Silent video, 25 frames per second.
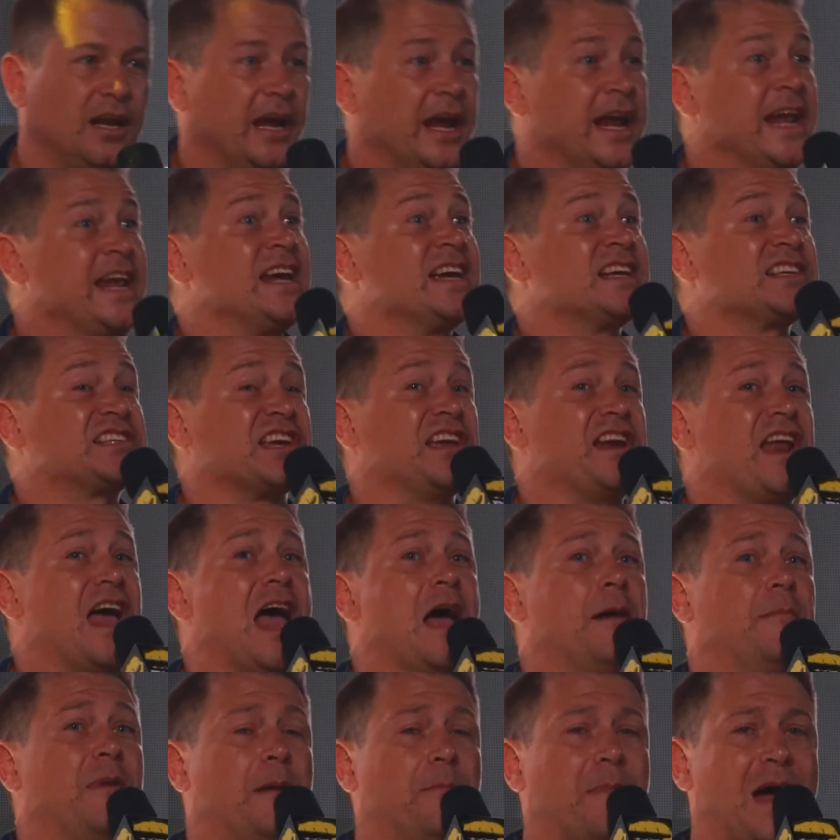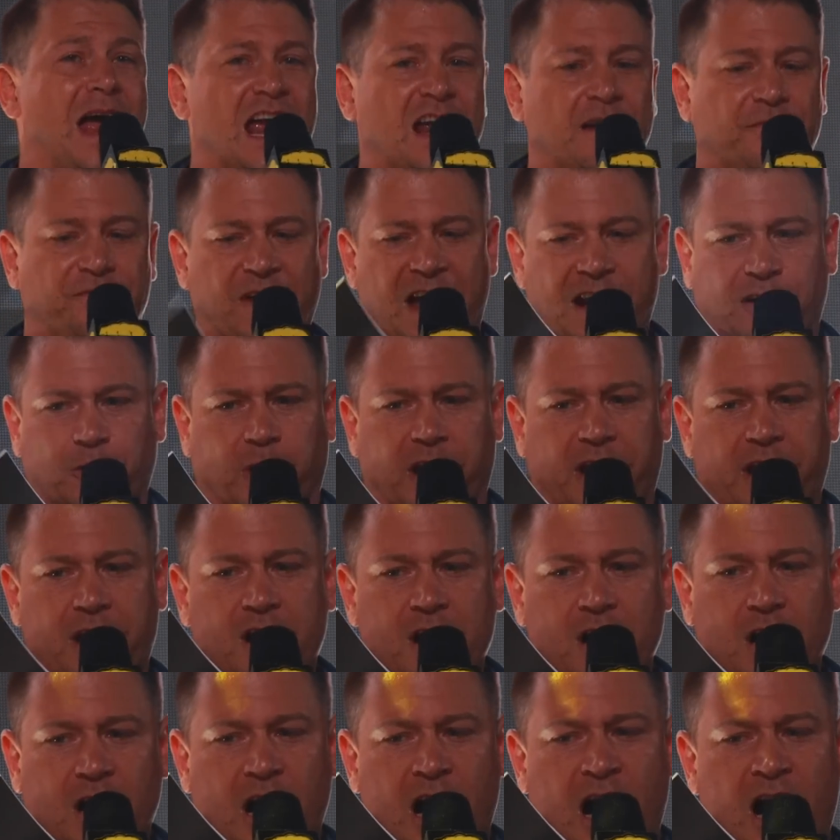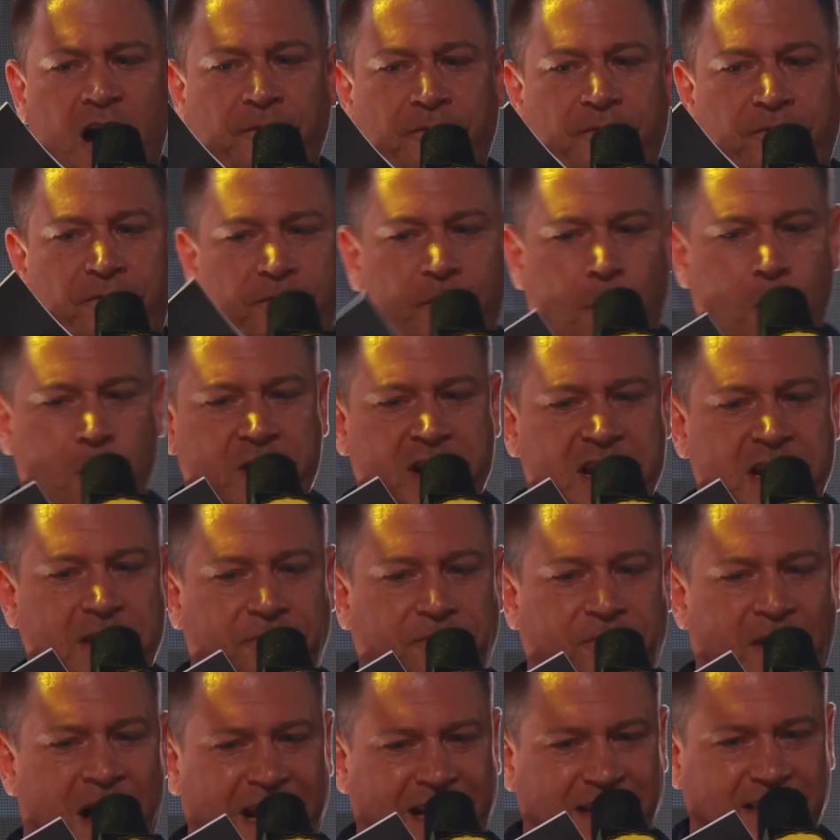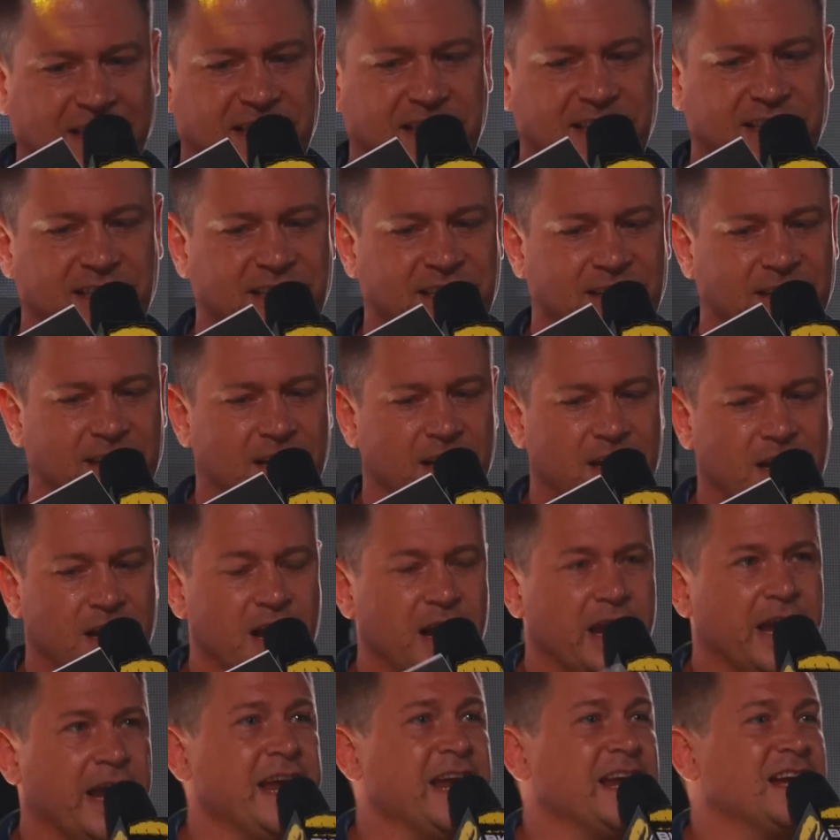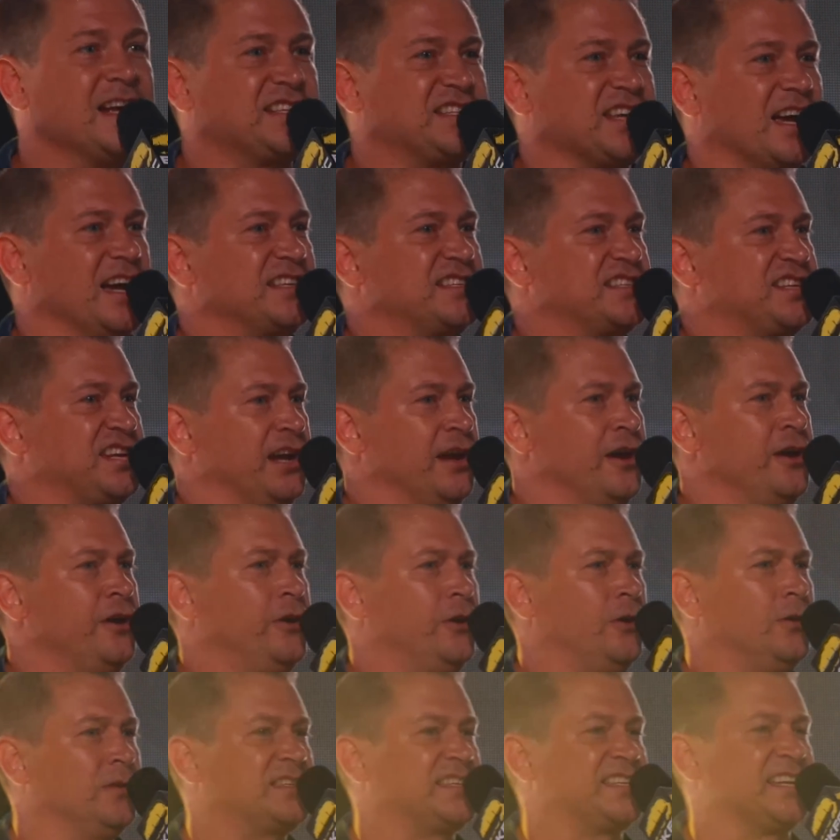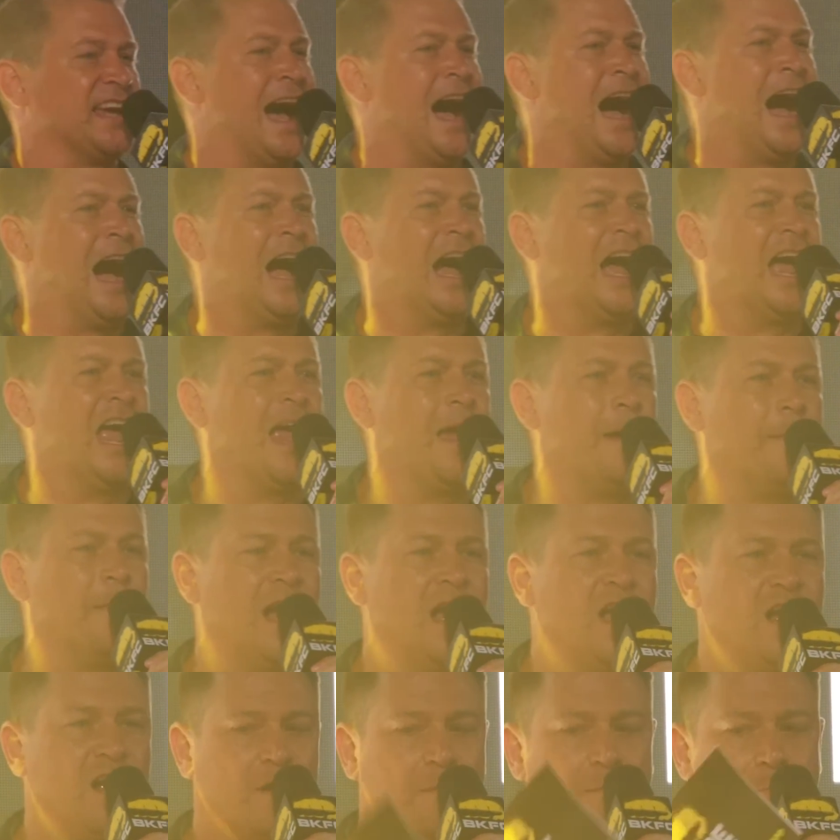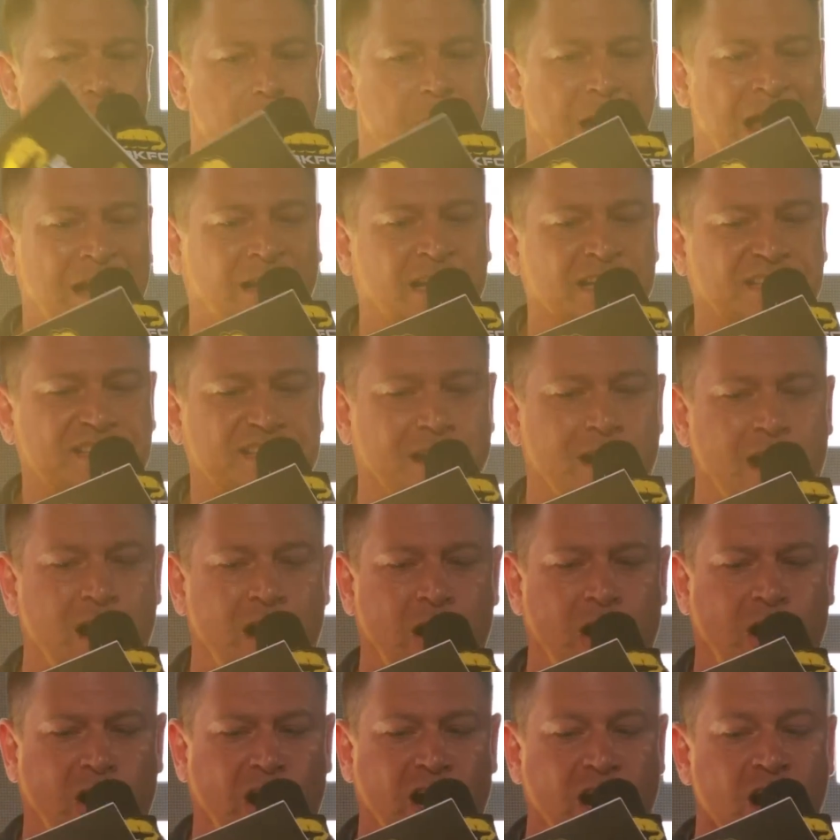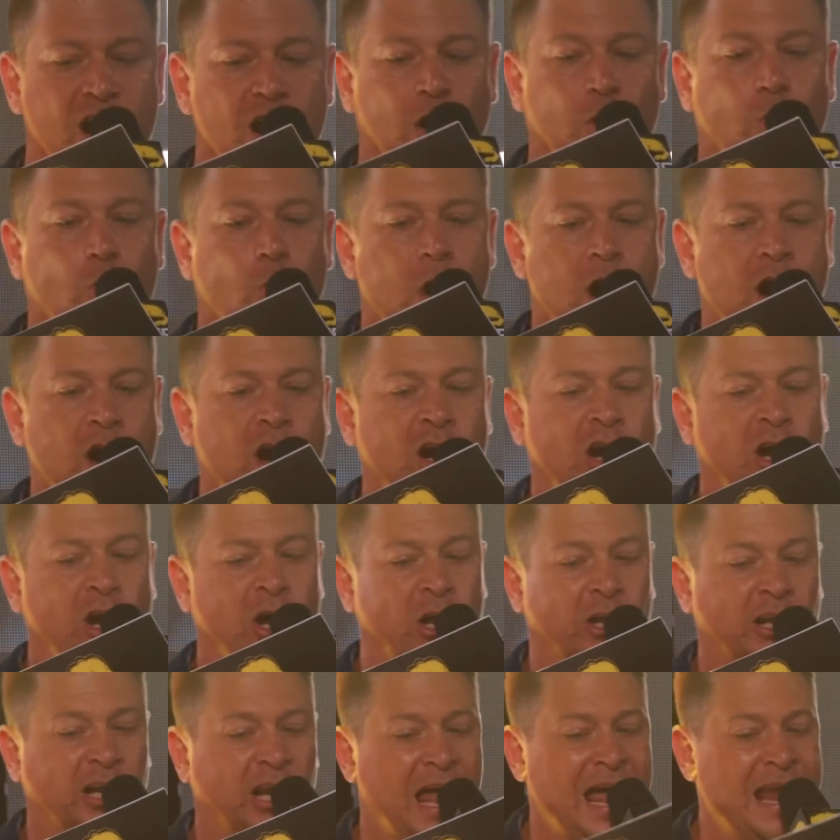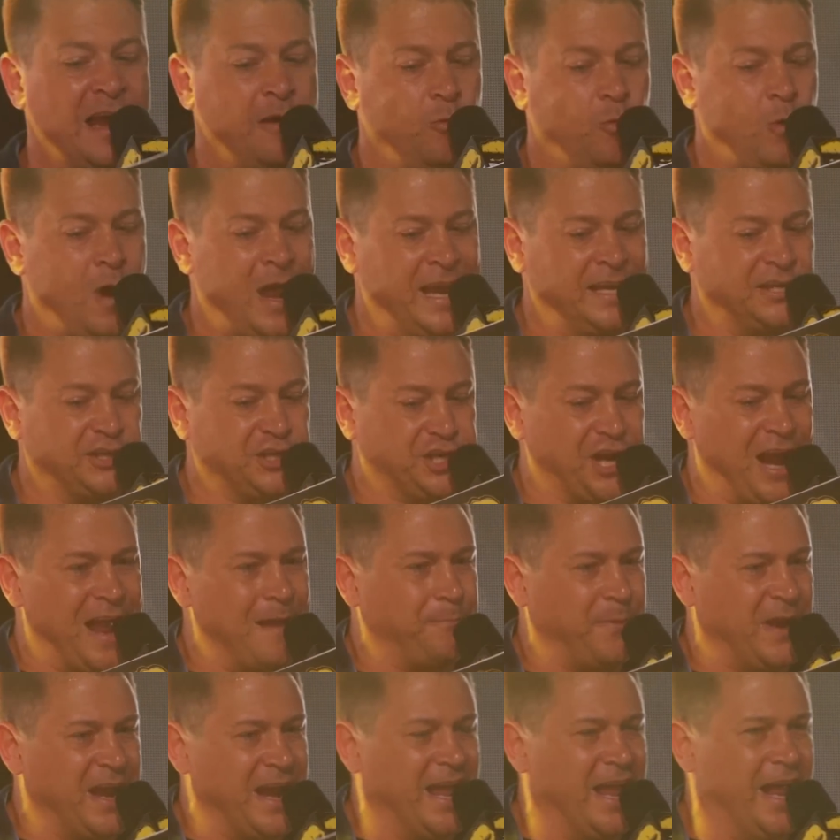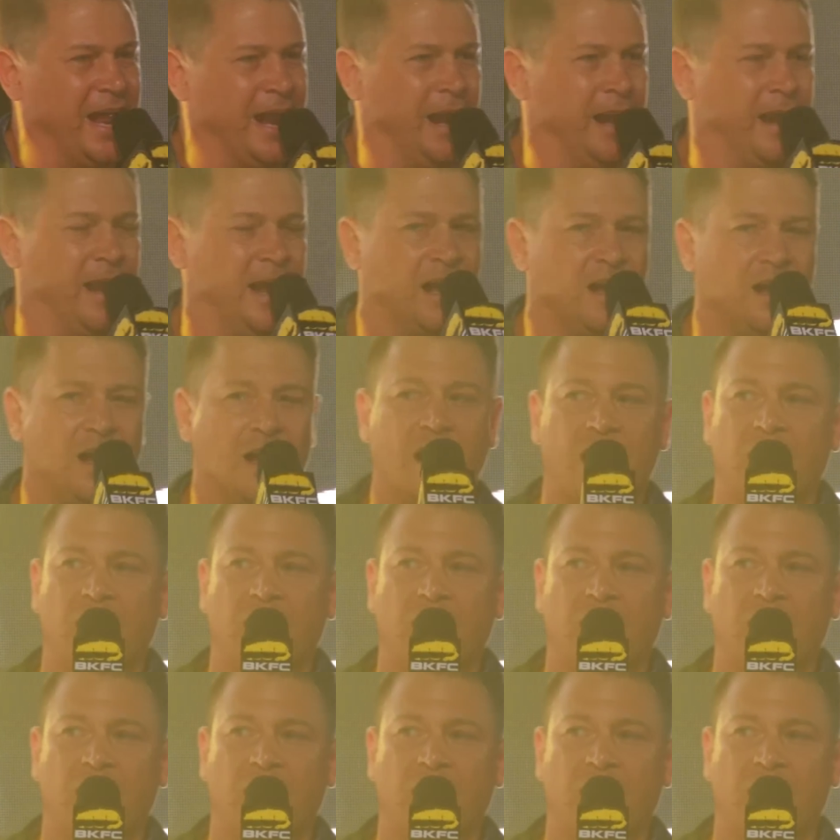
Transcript: he is an MMA veteran of 40 fights. He is a two-time Bellator World Lightweight Champion,